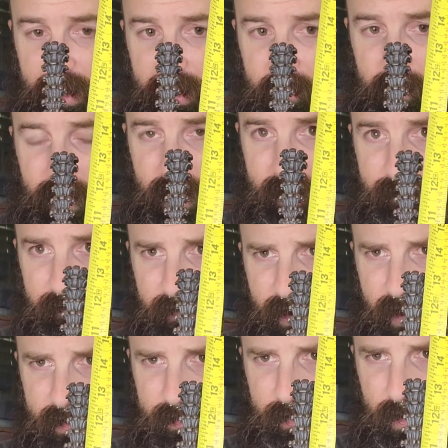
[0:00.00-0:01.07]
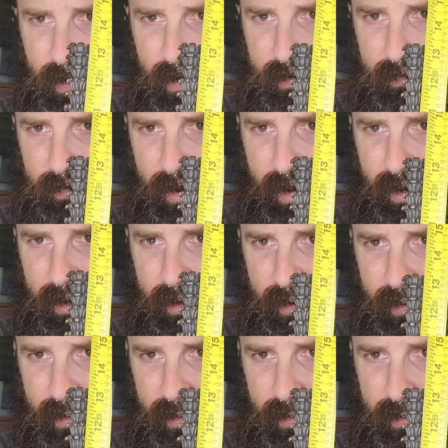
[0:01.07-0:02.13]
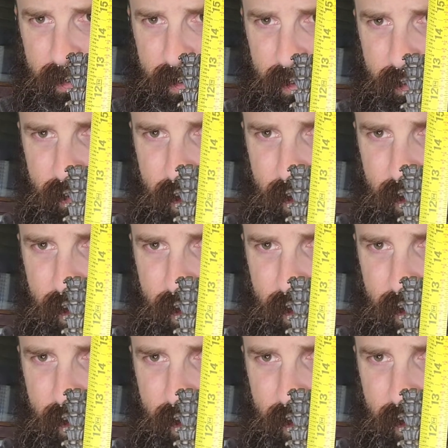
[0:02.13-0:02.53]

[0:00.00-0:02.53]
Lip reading: We got Fred's wand right here. Can you